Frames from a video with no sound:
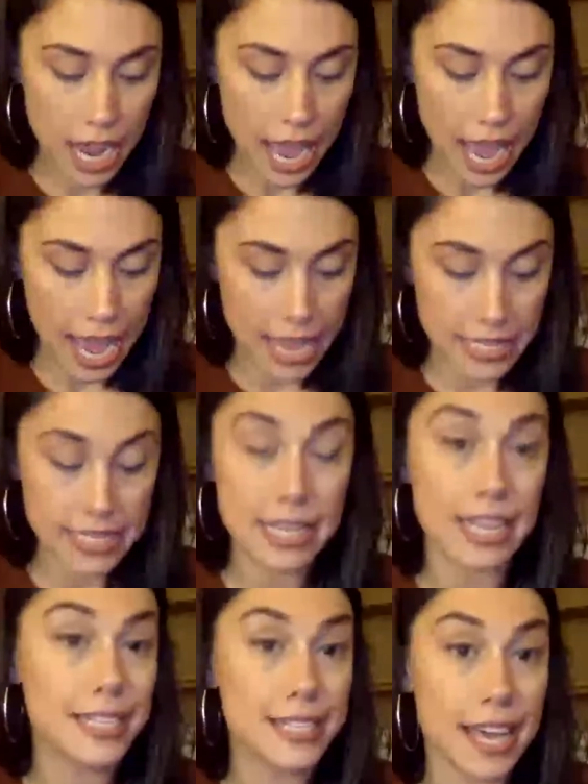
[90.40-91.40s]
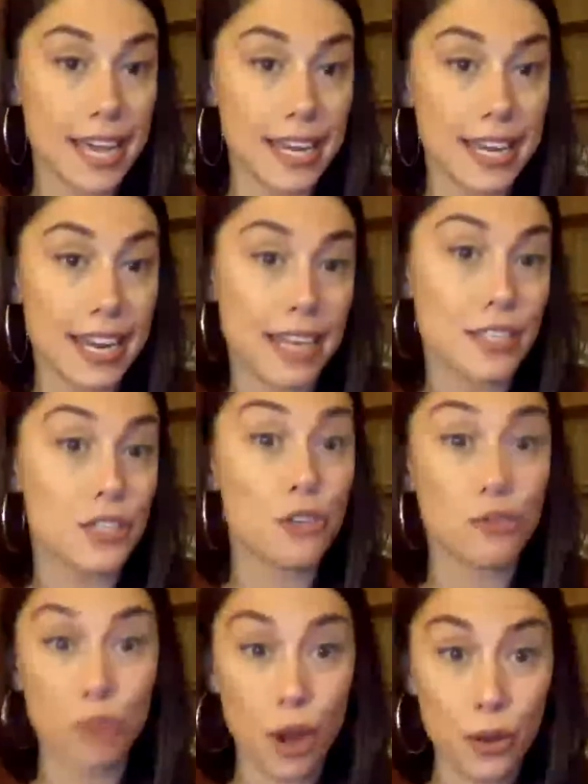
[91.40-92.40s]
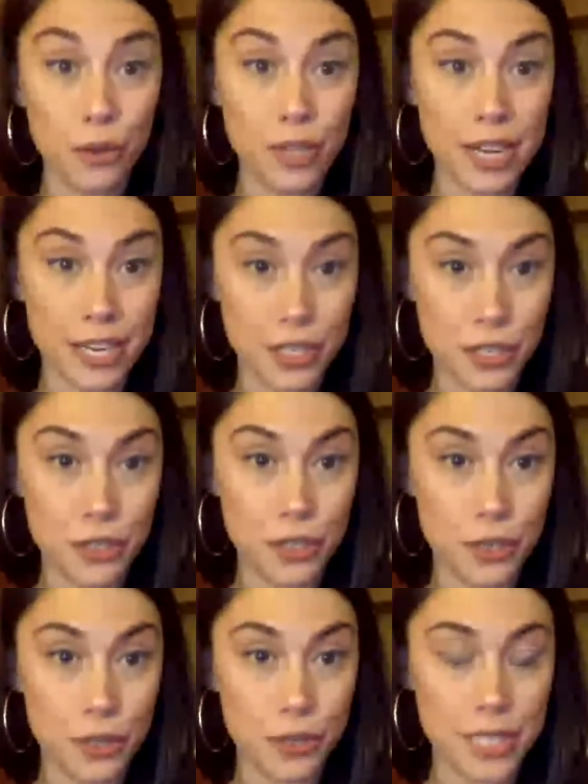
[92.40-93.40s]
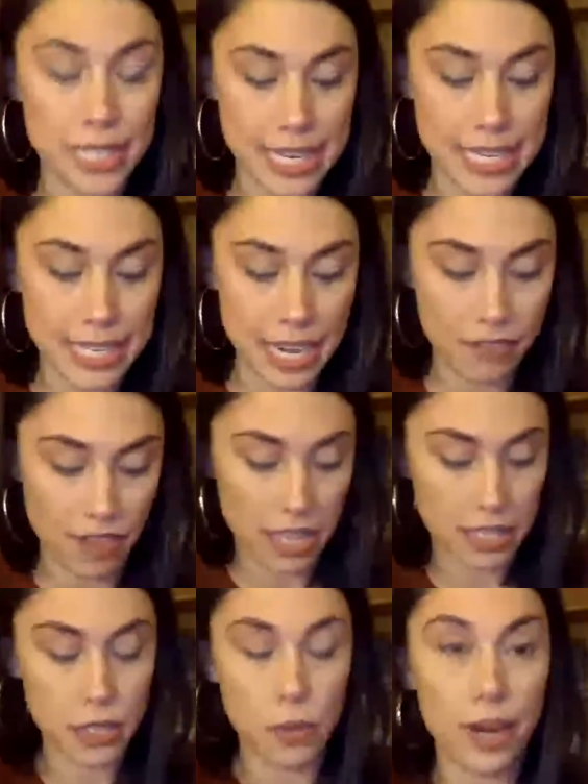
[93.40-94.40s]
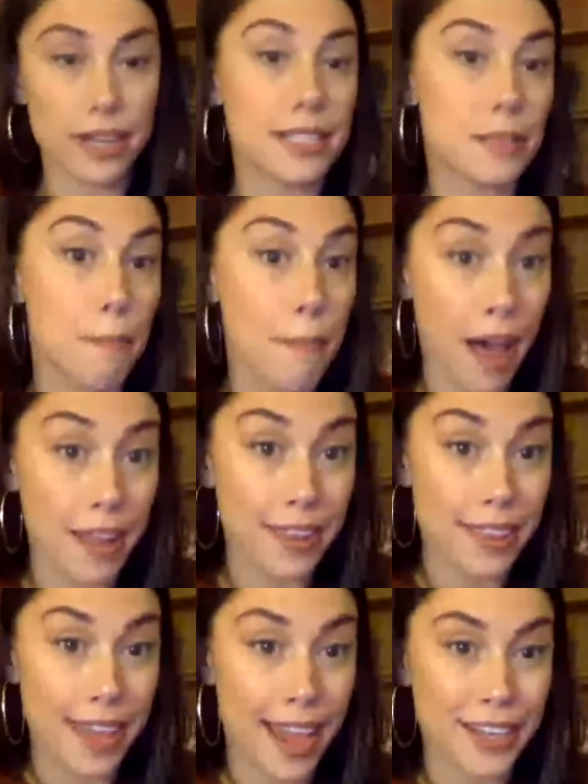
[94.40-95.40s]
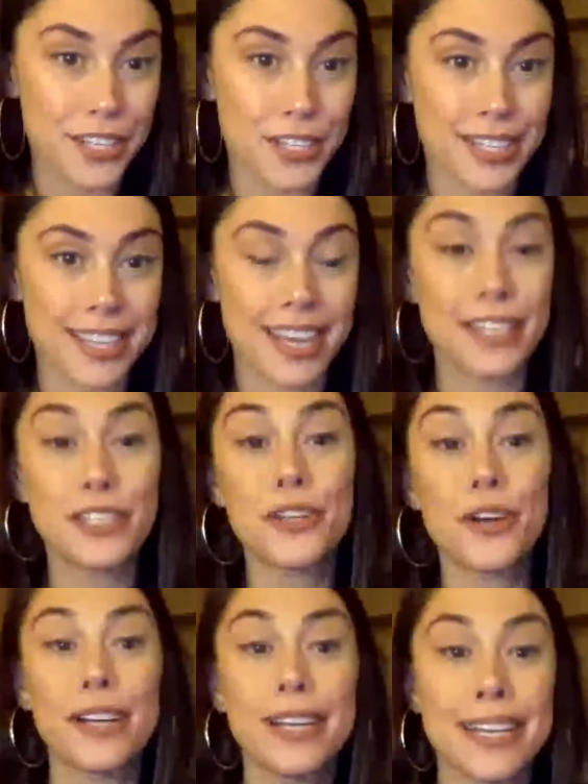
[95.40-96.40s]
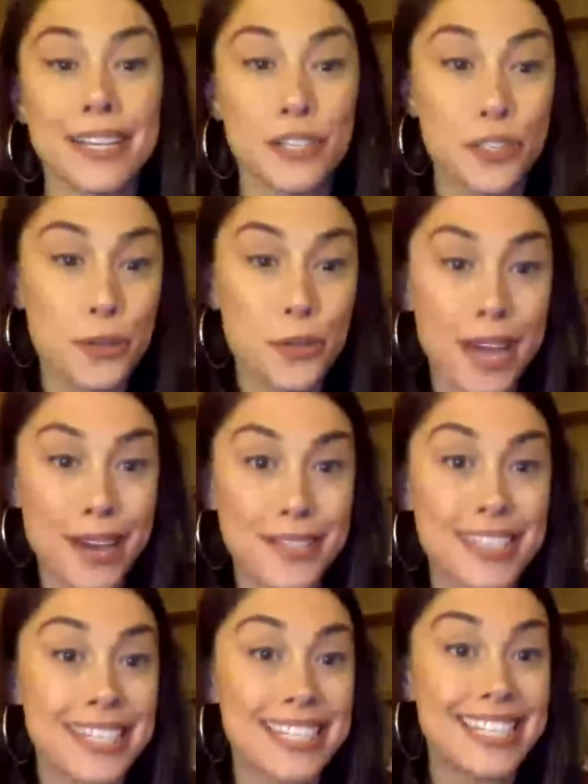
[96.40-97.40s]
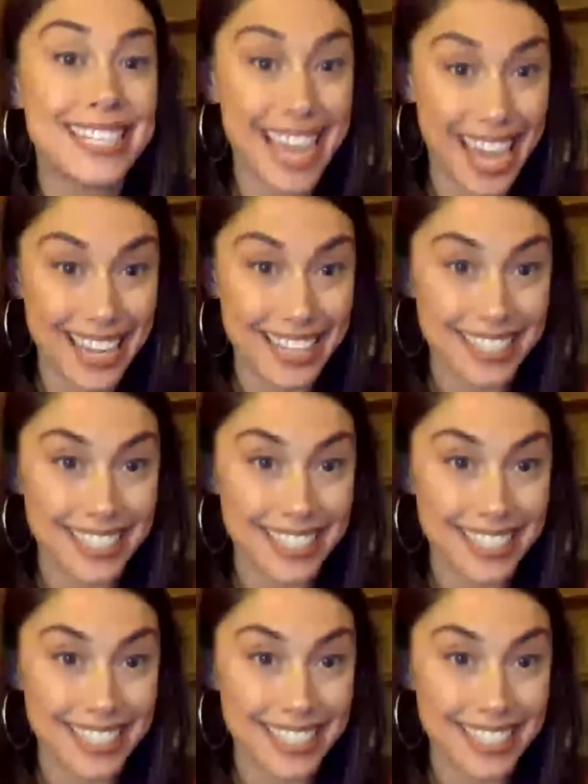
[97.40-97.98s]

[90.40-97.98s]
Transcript: And since then, it has grown into Teen Dating Violence Awareness Month, actually. That started in 2010.